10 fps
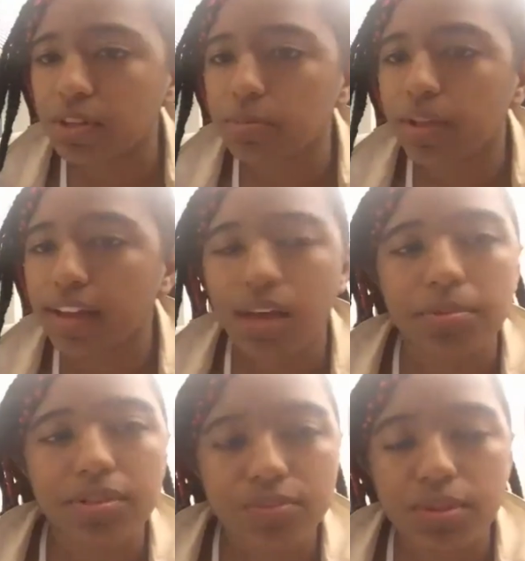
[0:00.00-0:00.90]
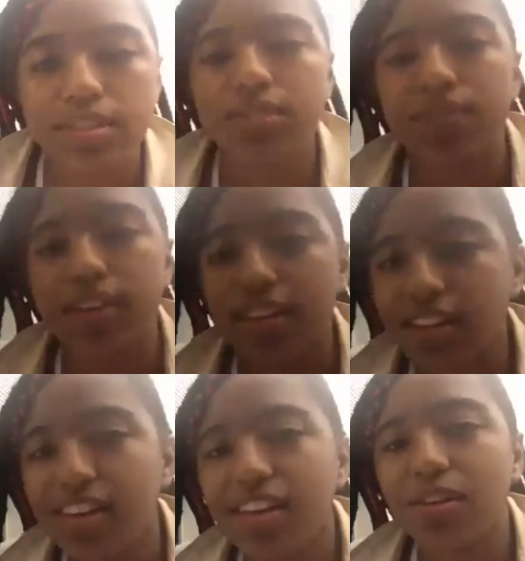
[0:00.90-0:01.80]
where do Black capitalist voices
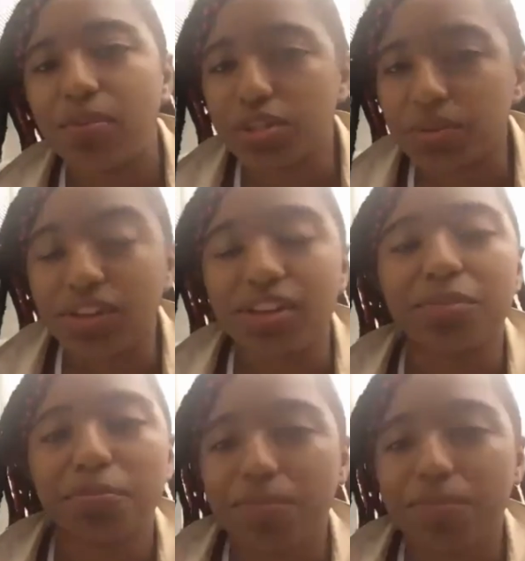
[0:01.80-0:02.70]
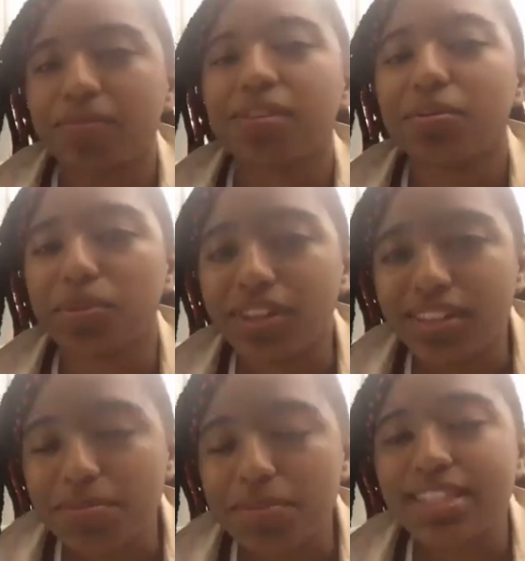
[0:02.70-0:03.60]
fit? Which you heard
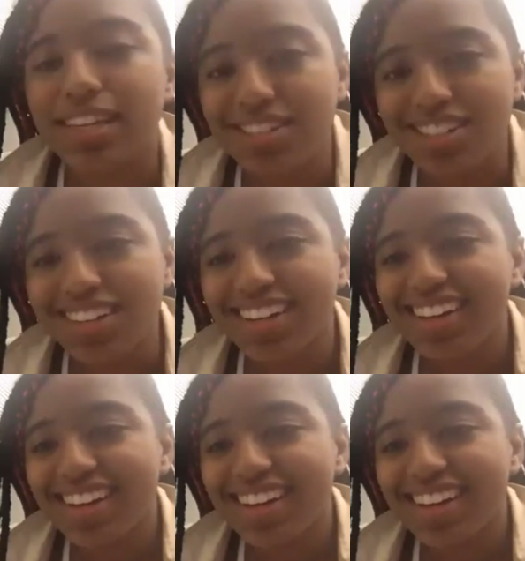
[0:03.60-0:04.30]
Bernie's amazing answer.